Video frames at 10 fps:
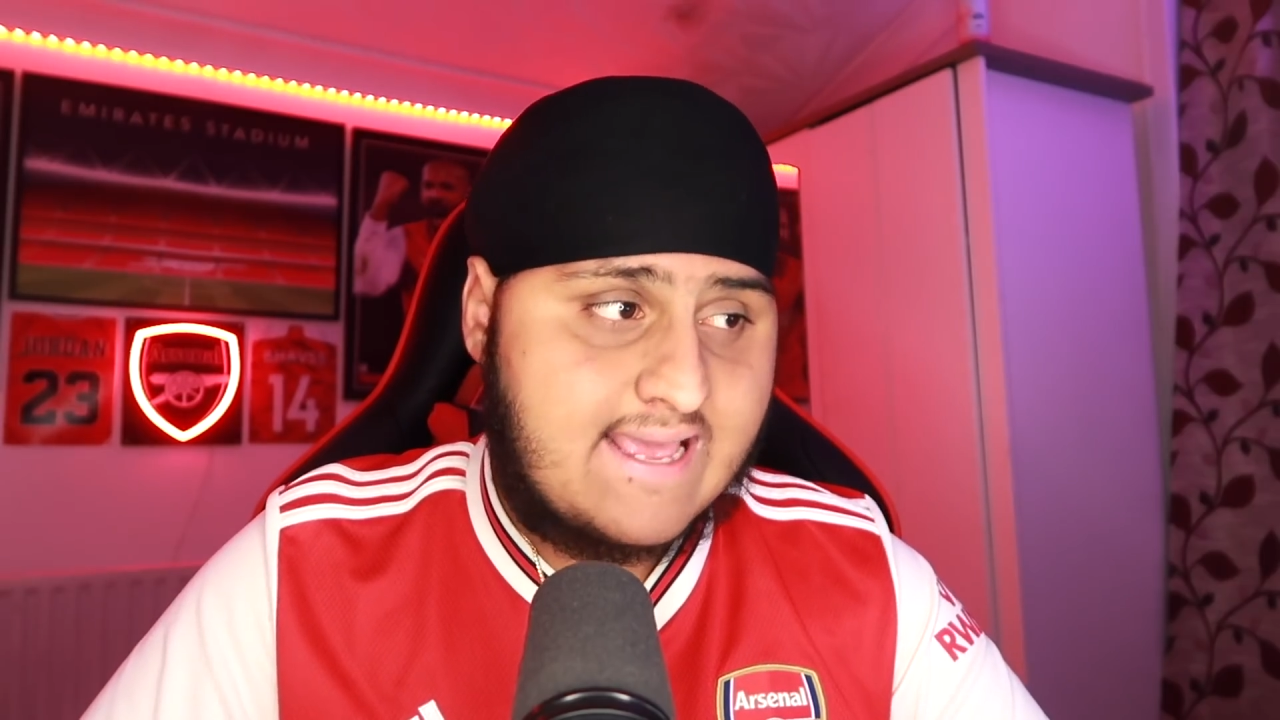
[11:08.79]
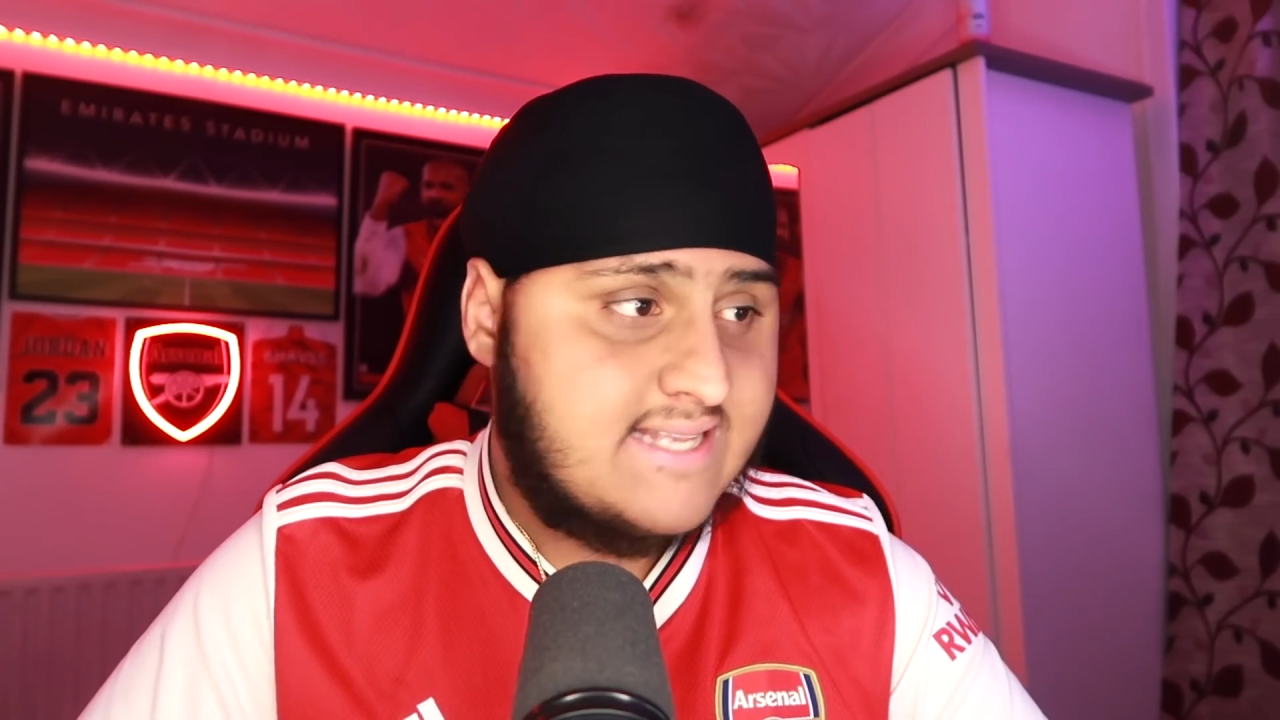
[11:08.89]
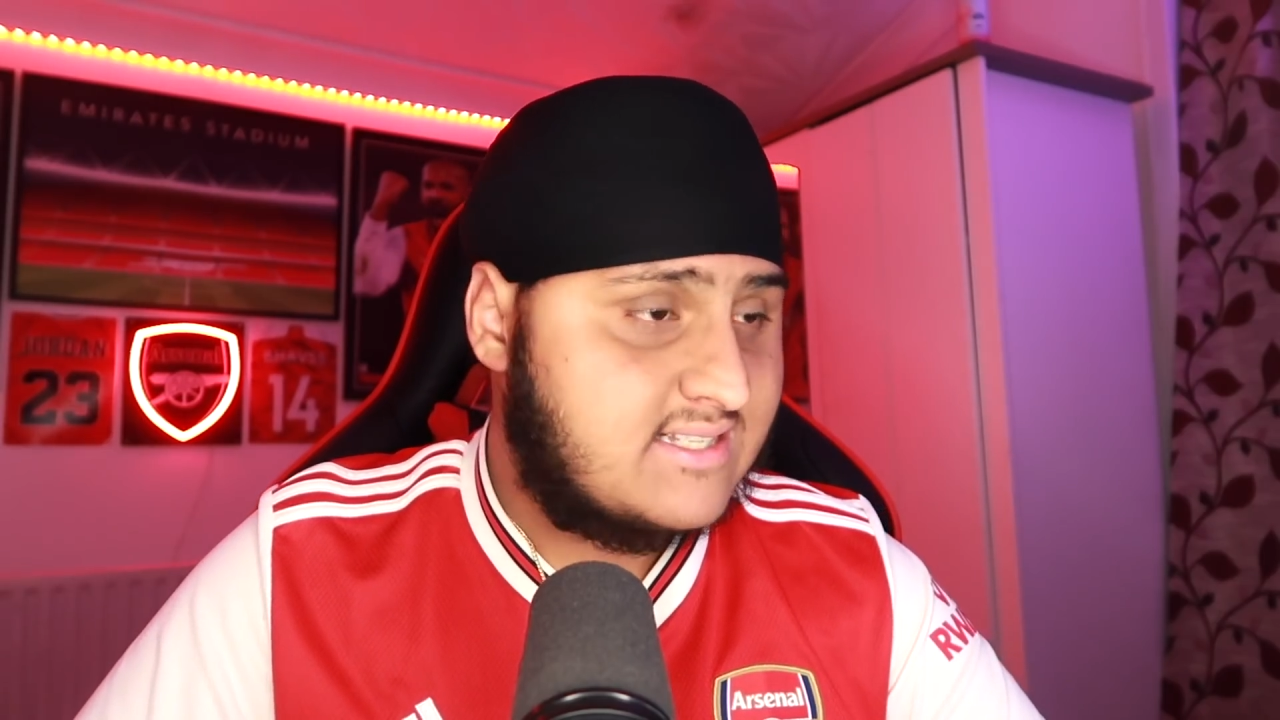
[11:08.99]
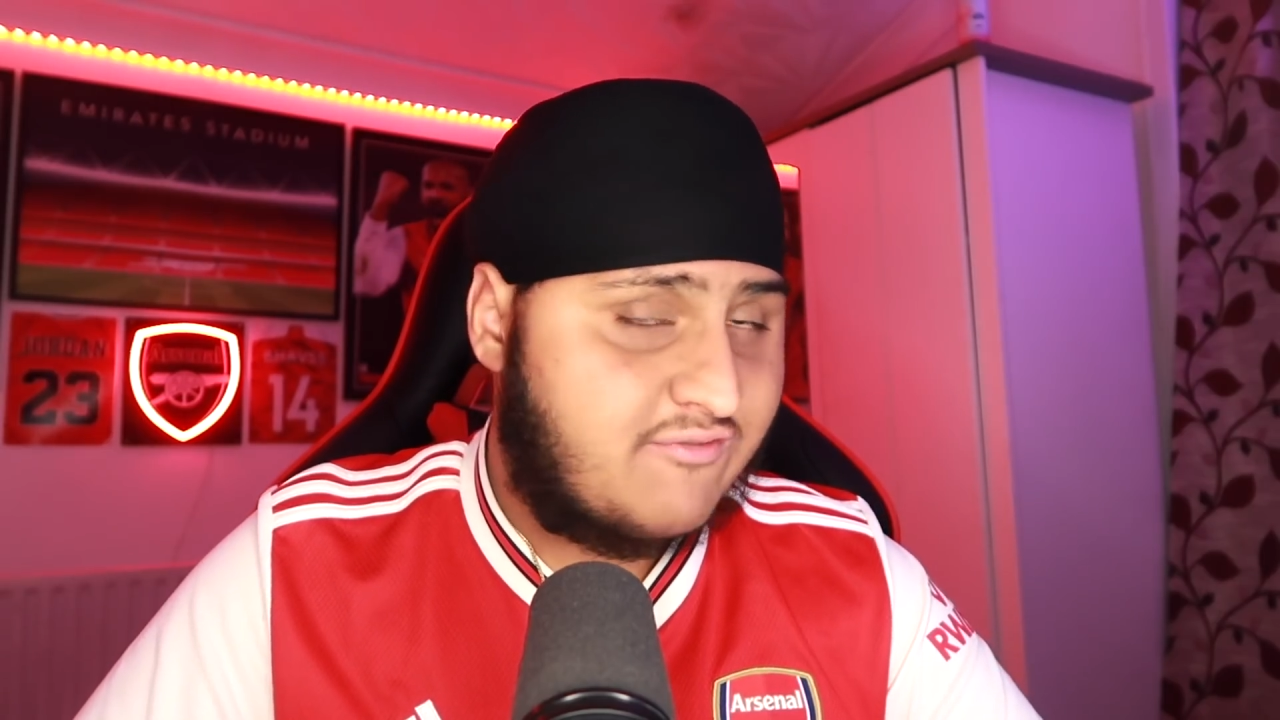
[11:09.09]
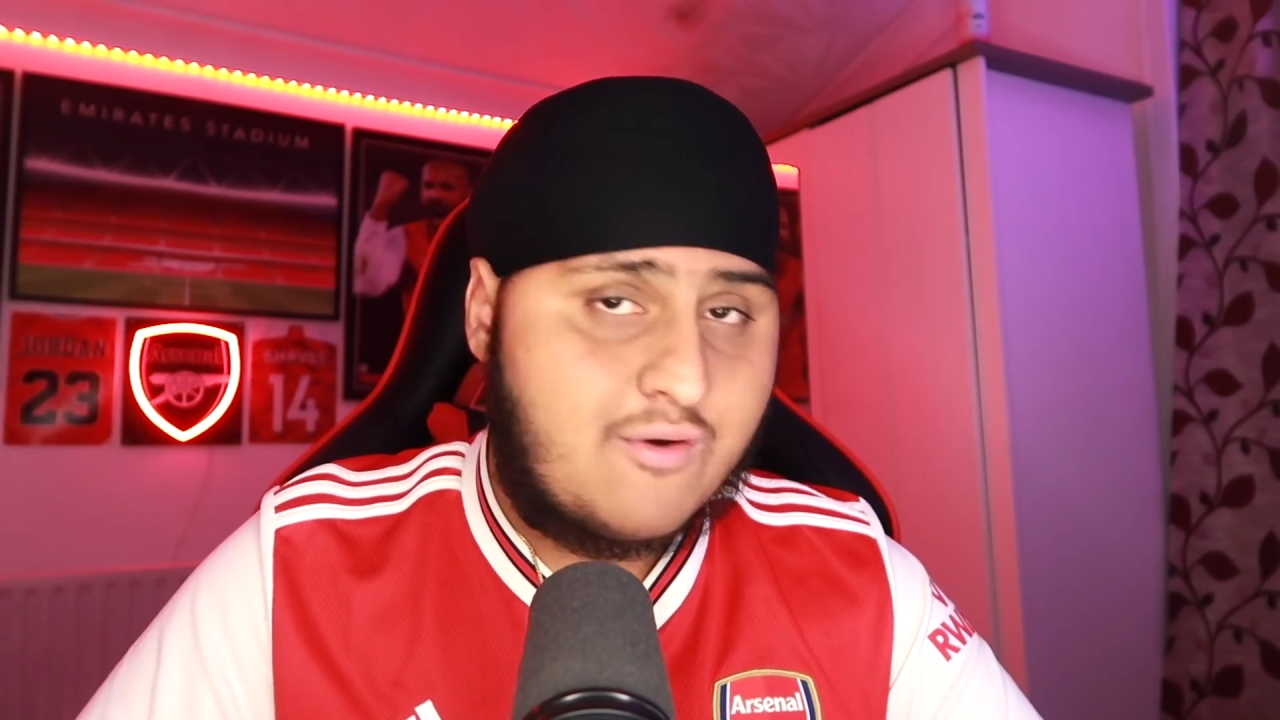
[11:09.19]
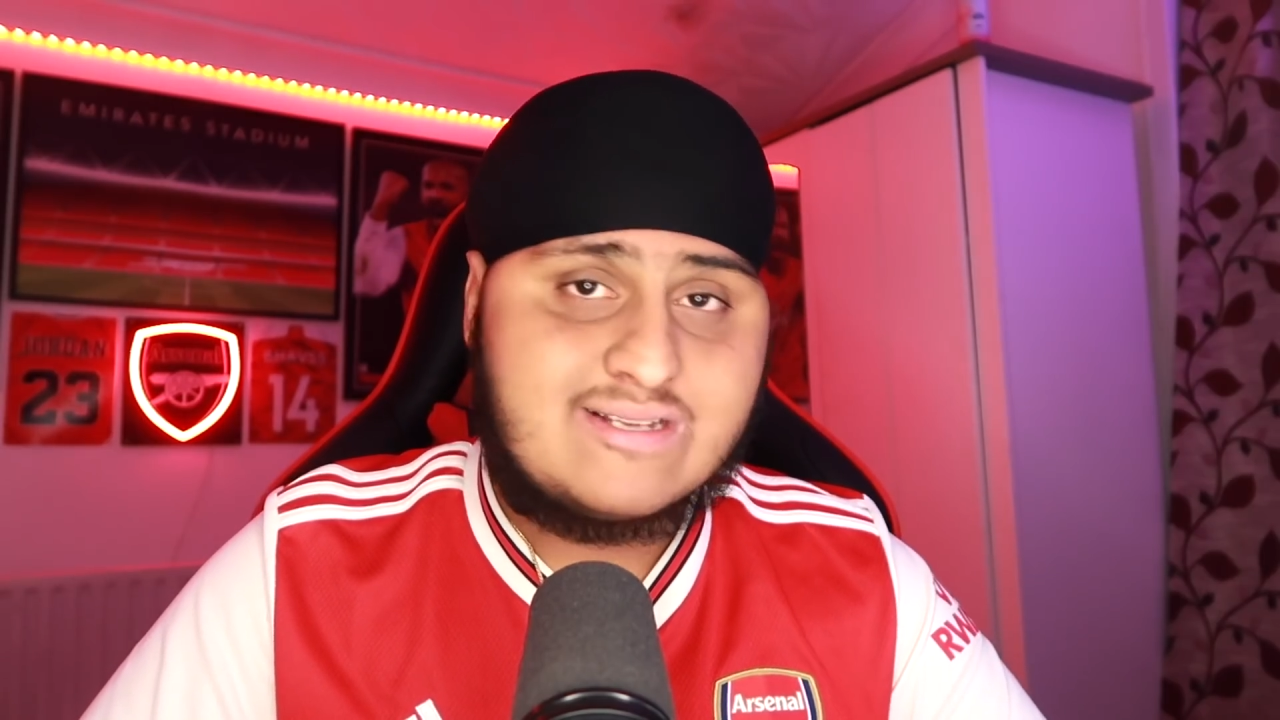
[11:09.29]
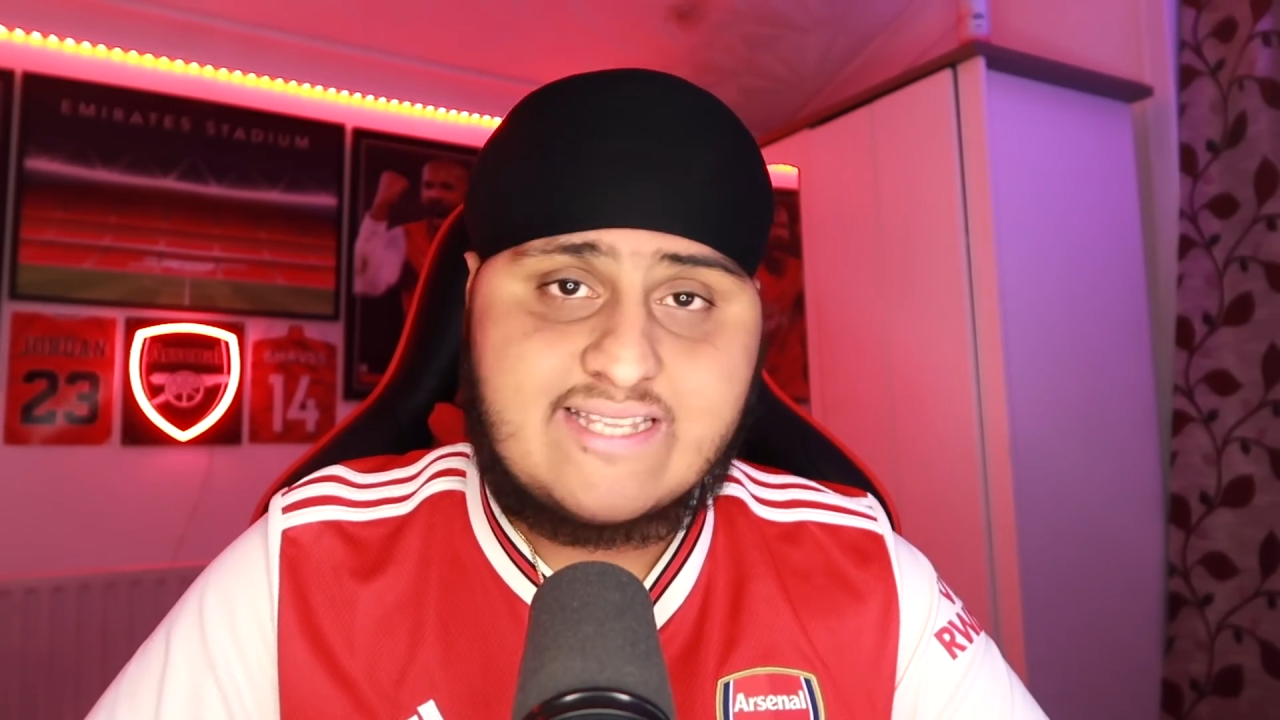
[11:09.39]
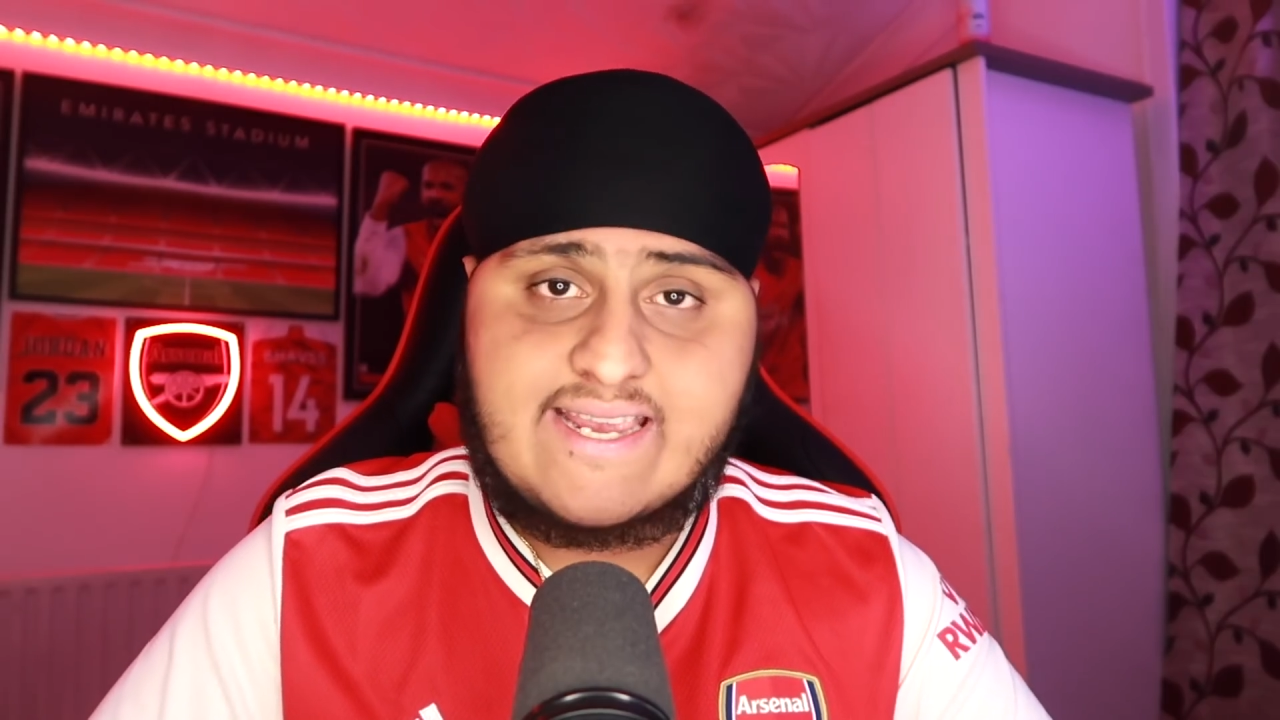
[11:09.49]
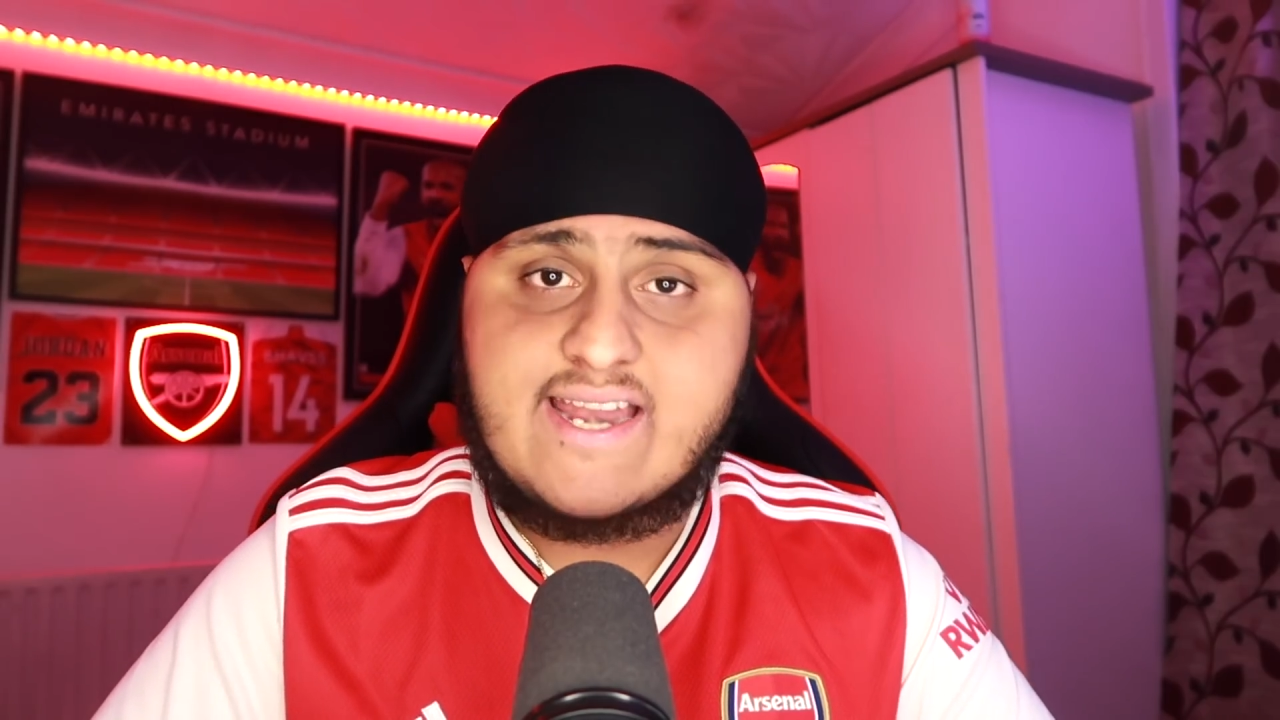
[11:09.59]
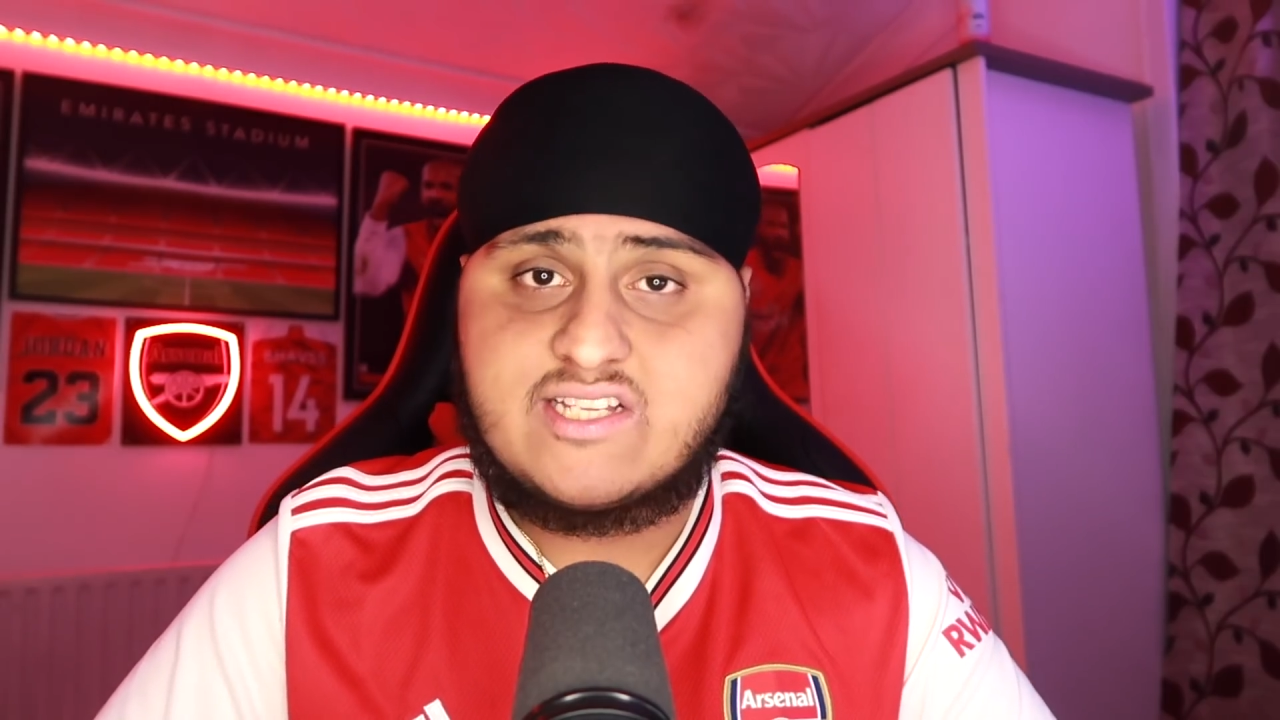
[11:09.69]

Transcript: it's a very sticky